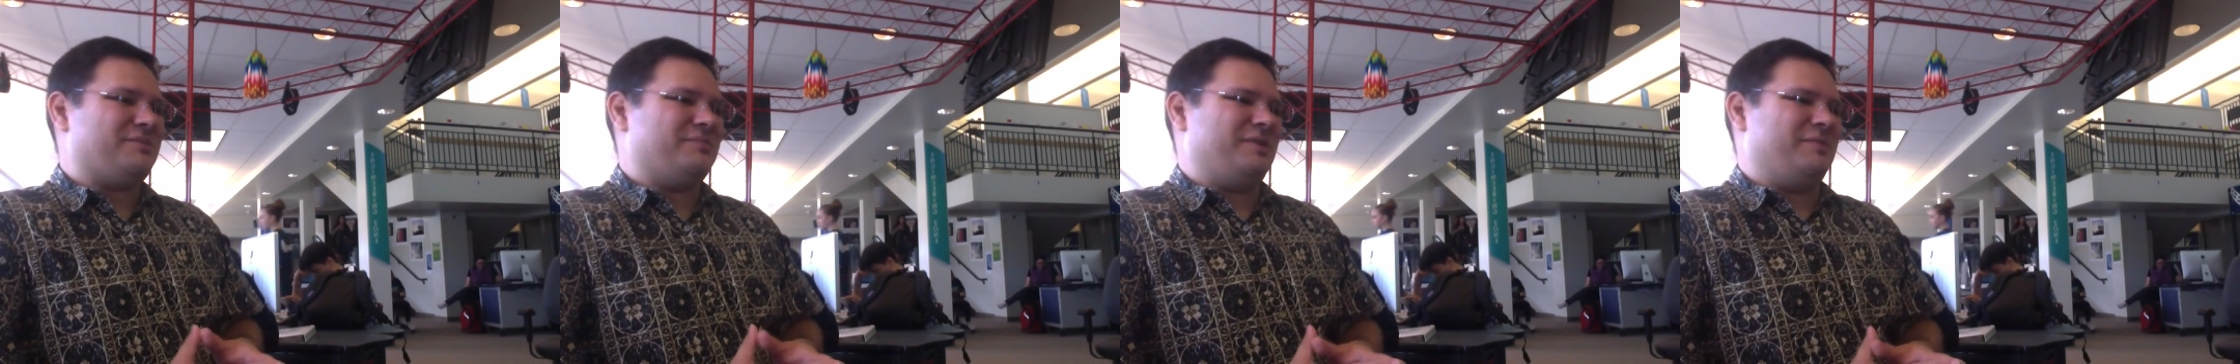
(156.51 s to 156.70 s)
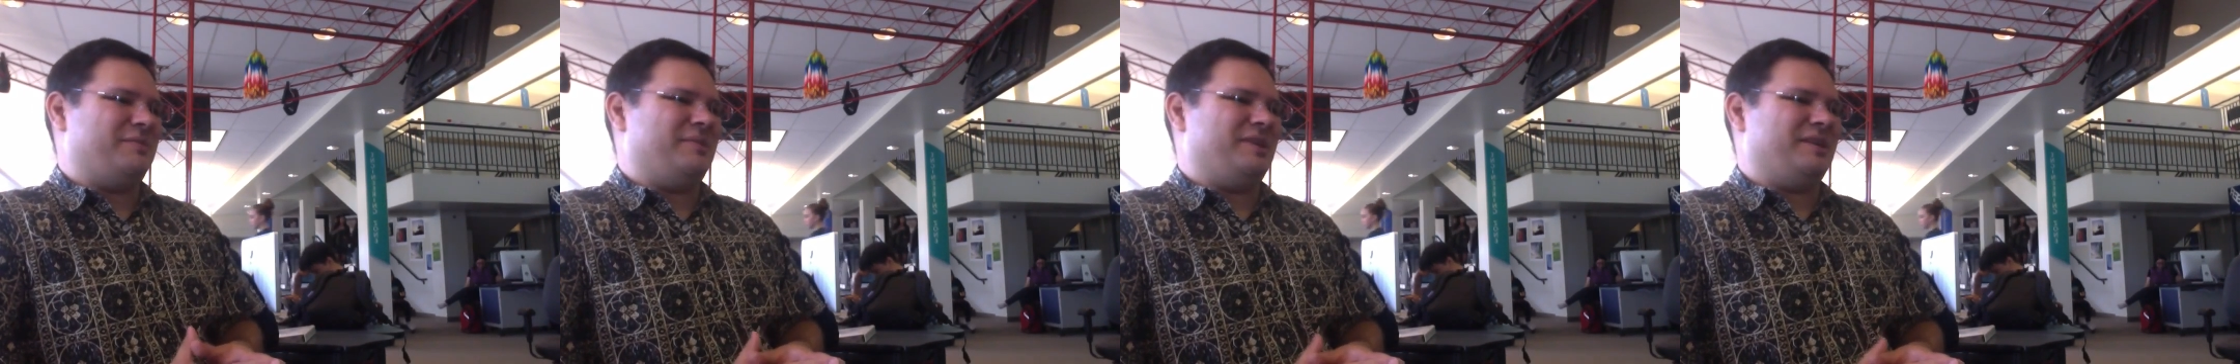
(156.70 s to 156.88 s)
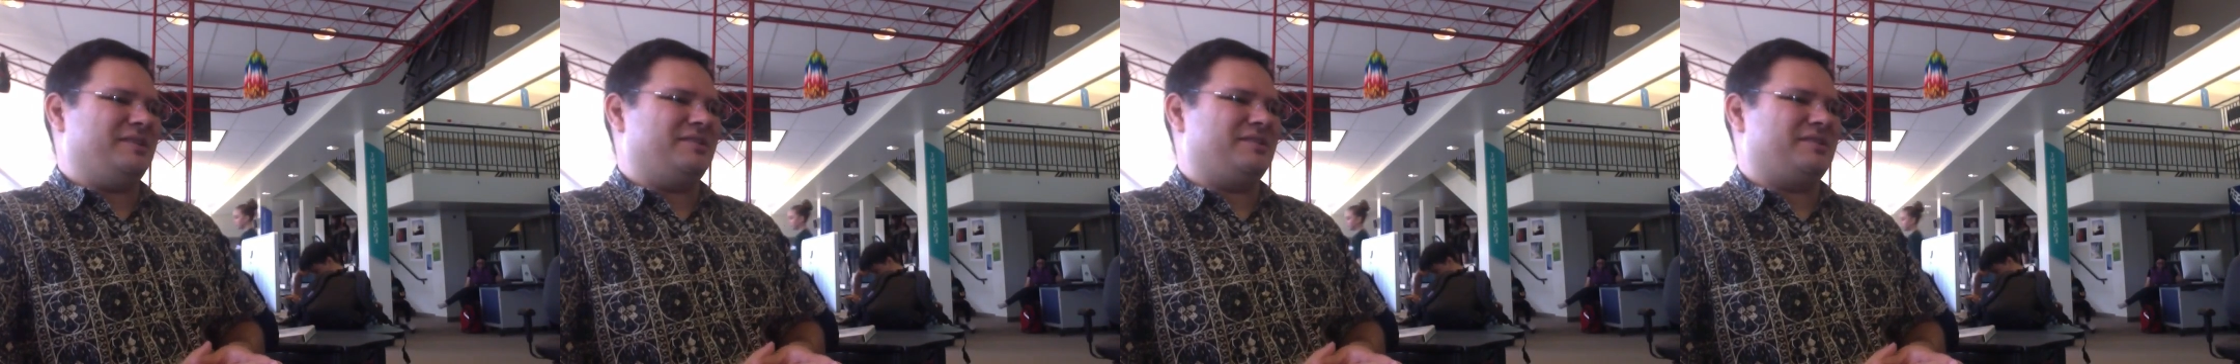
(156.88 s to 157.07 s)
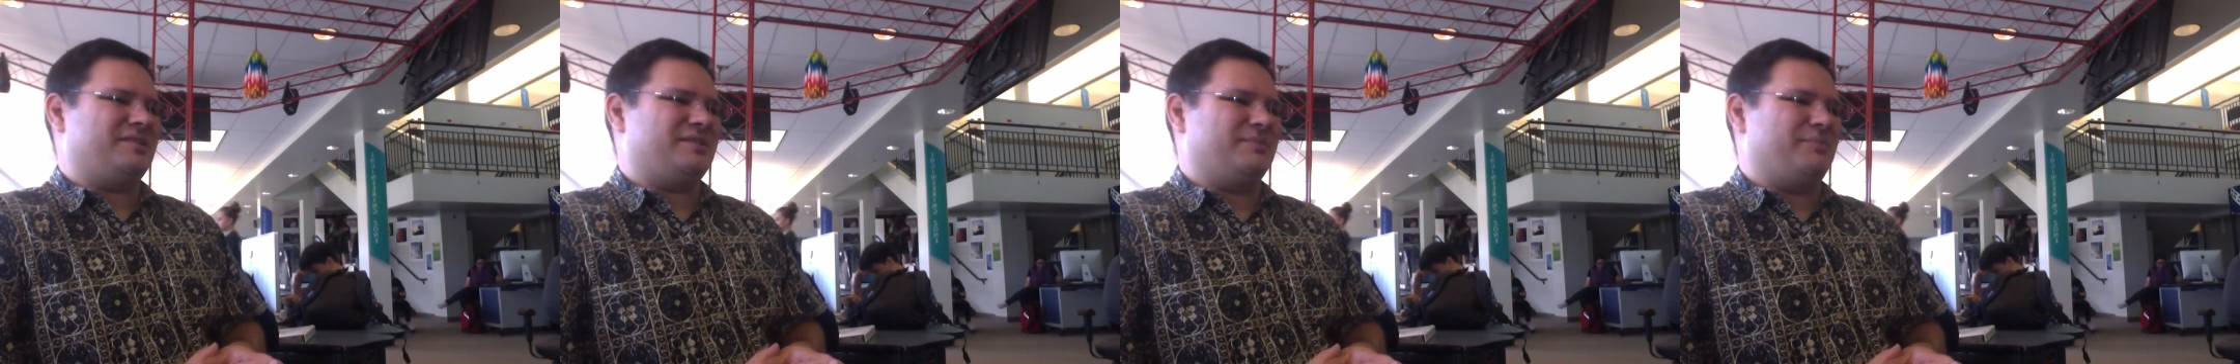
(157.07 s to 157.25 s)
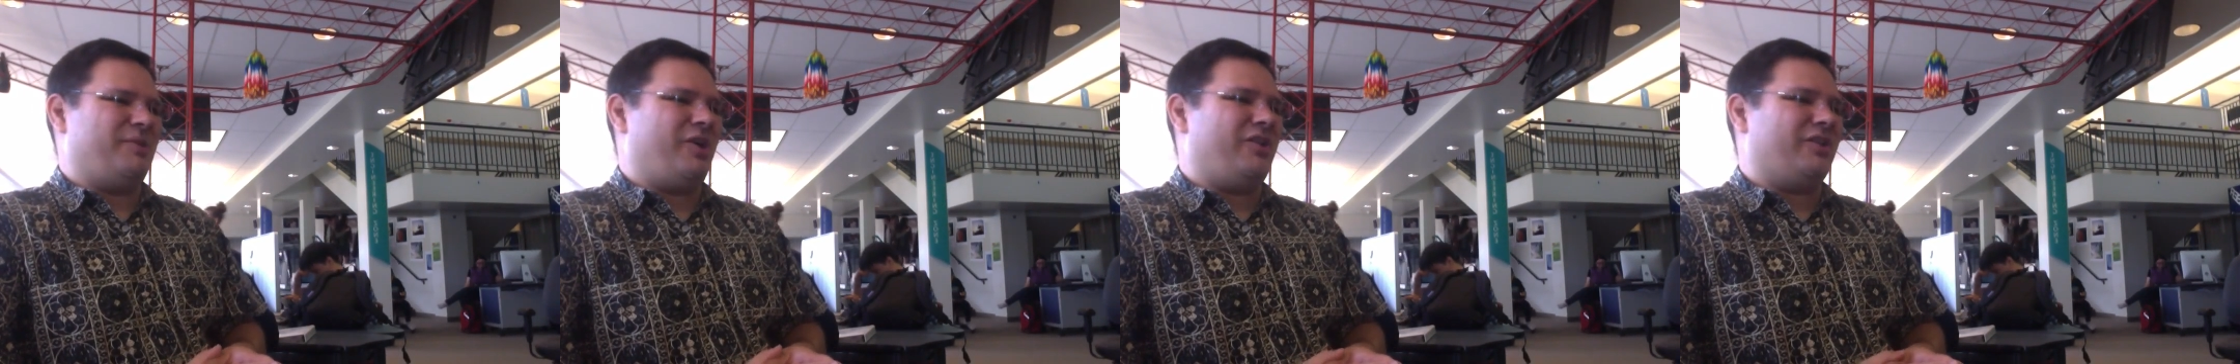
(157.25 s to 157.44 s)
to be made
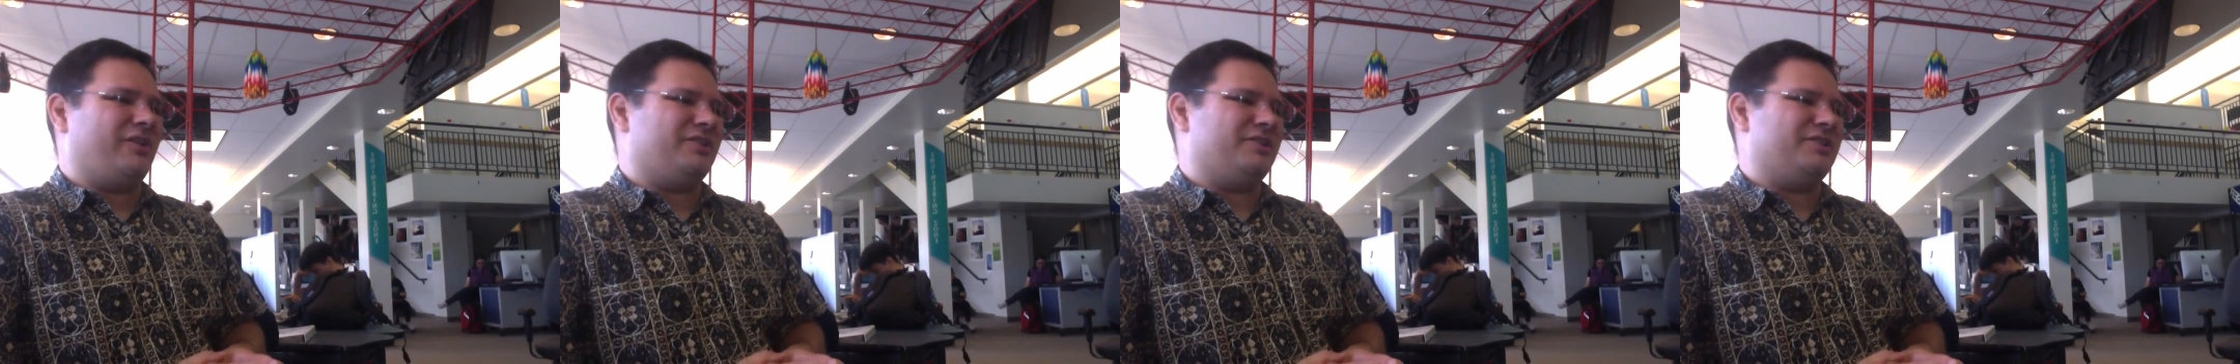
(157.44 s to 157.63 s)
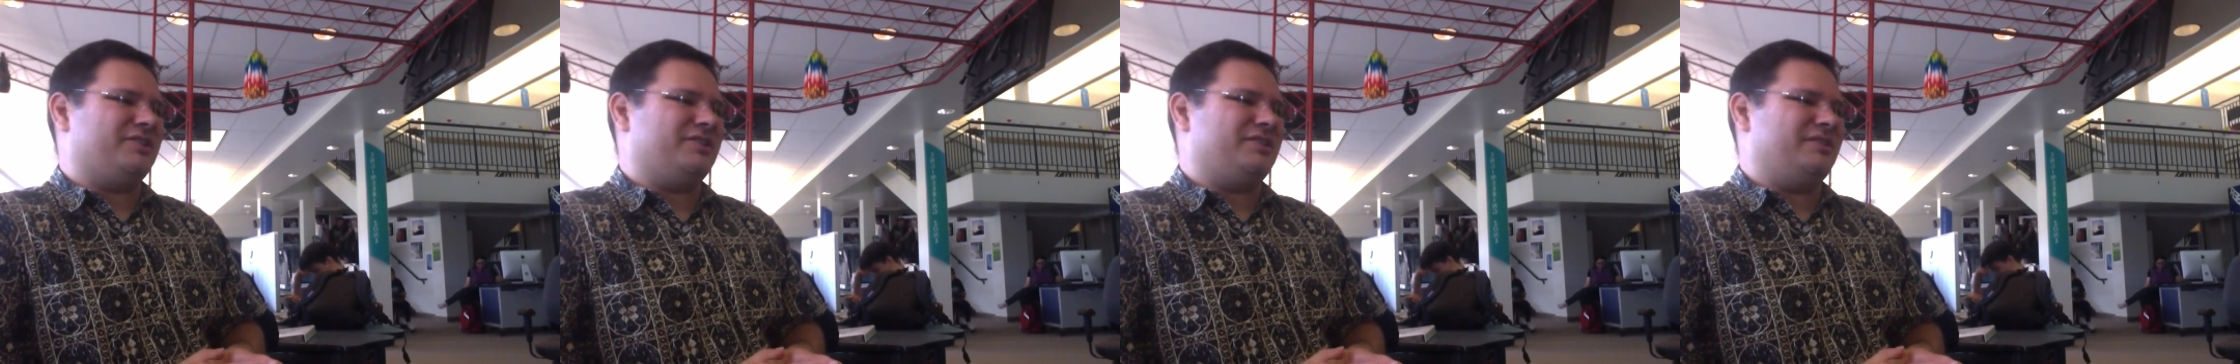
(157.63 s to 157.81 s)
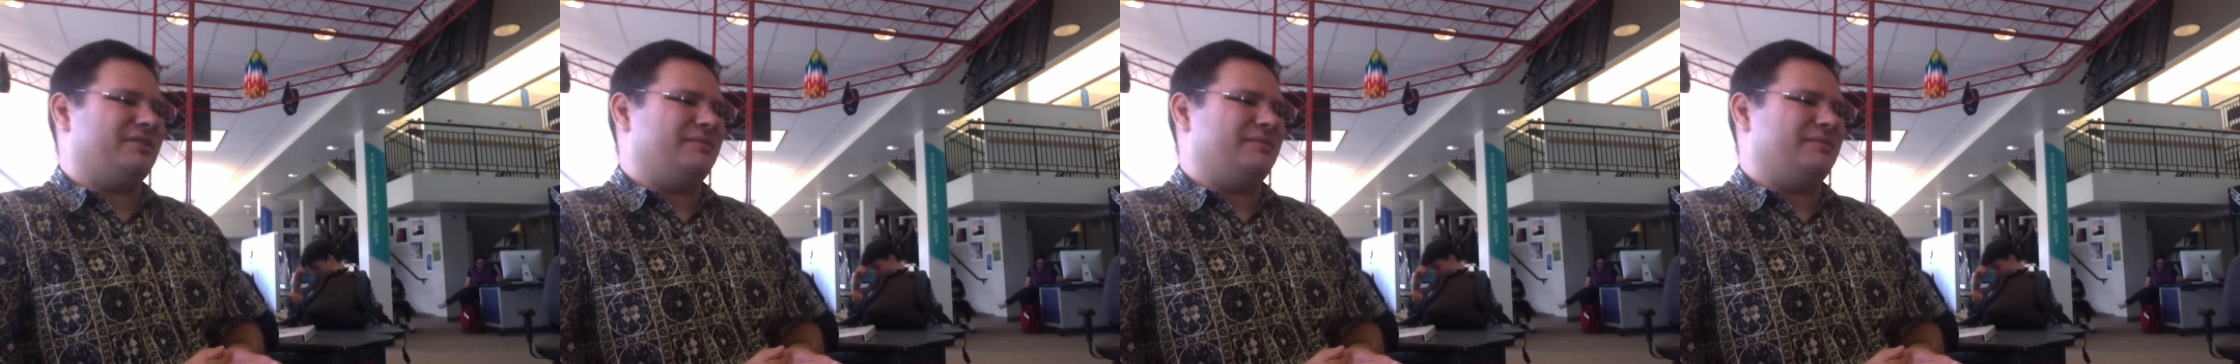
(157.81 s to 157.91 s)
smaller